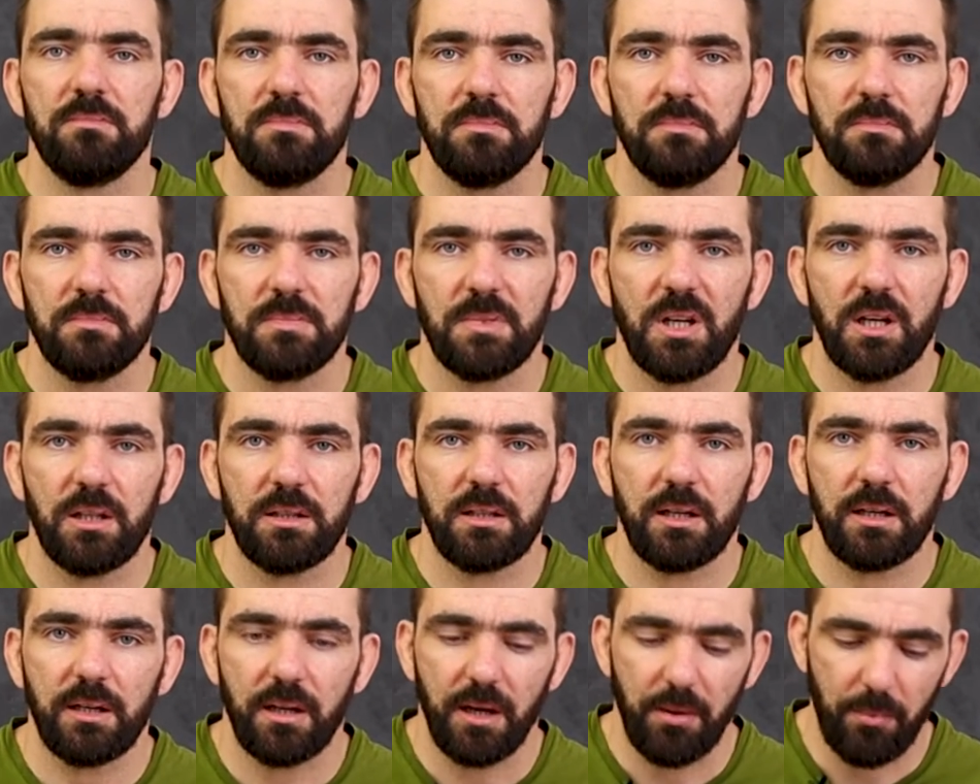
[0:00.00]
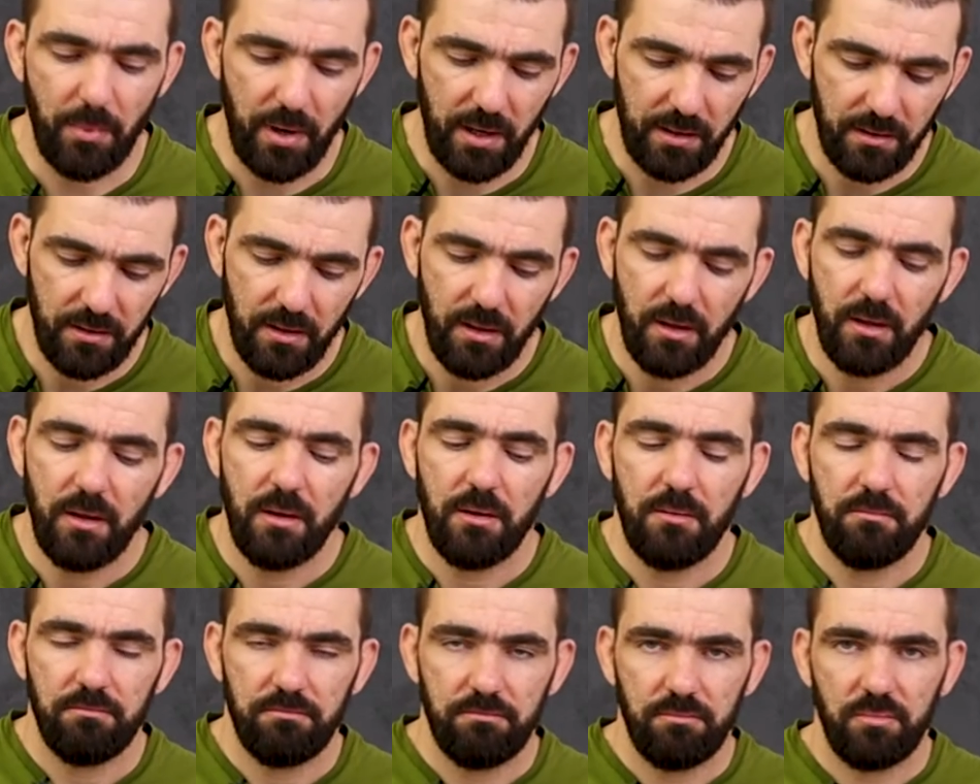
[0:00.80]
The first one is
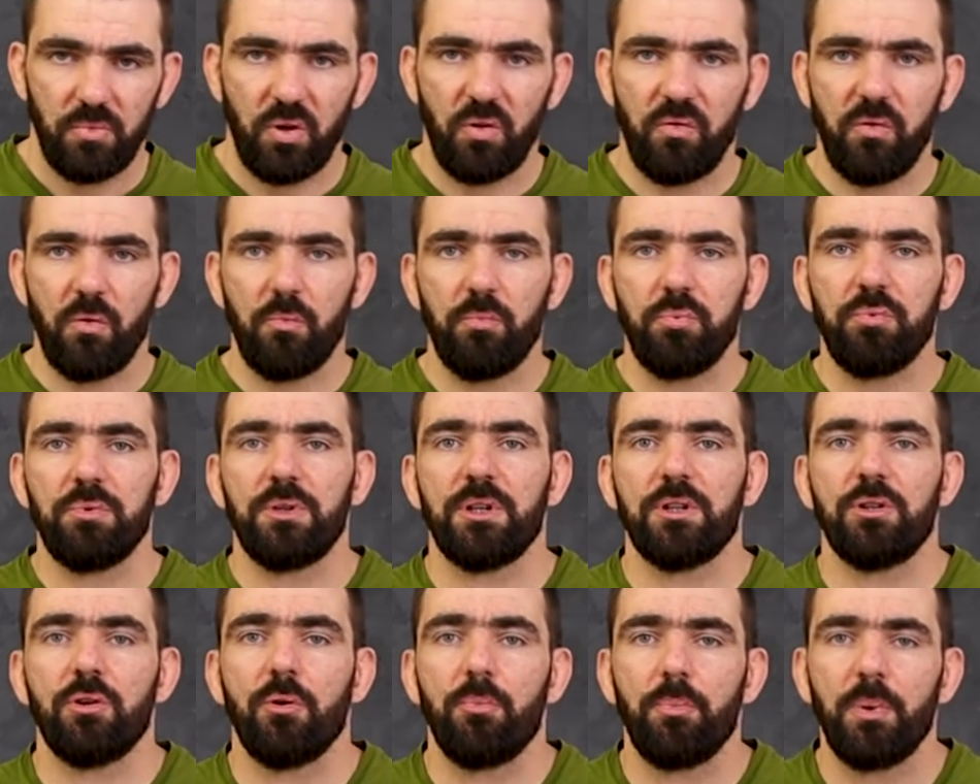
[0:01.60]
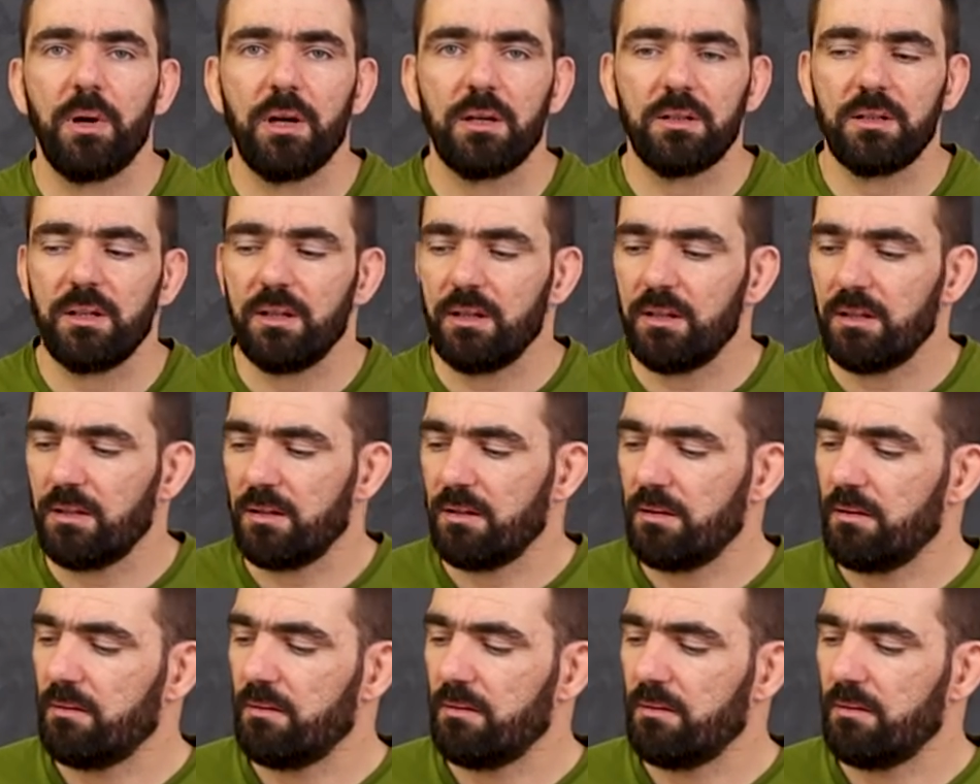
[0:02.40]
done. We are going to put it